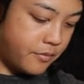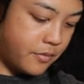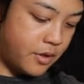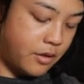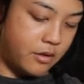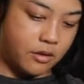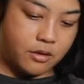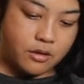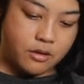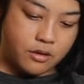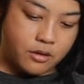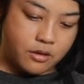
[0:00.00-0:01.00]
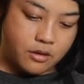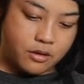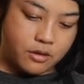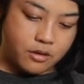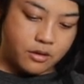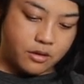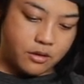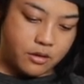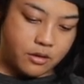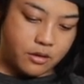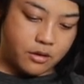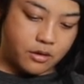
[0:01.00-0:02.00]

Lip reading: (no one is talking)